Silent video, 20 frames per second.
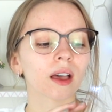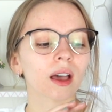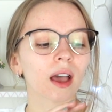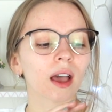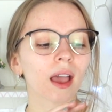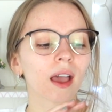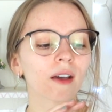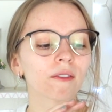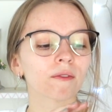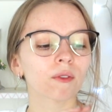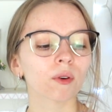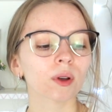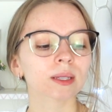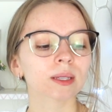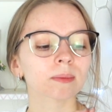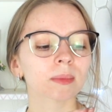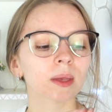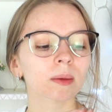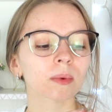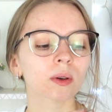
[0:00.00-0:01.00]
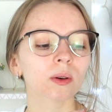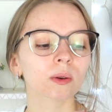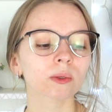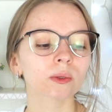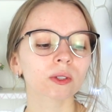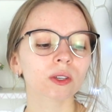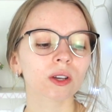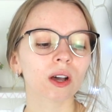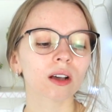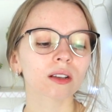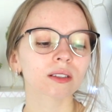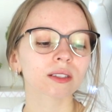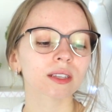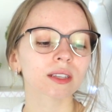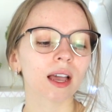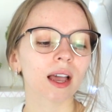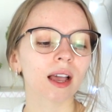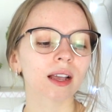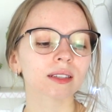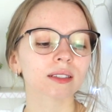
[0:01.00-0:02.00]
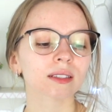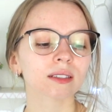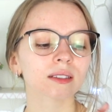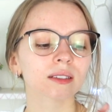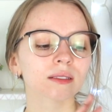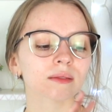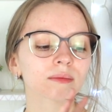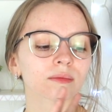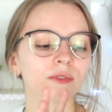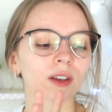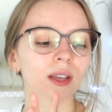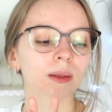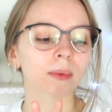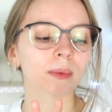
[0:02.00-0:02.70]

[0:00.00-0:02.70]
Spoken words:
I have voice memos, contacts, Find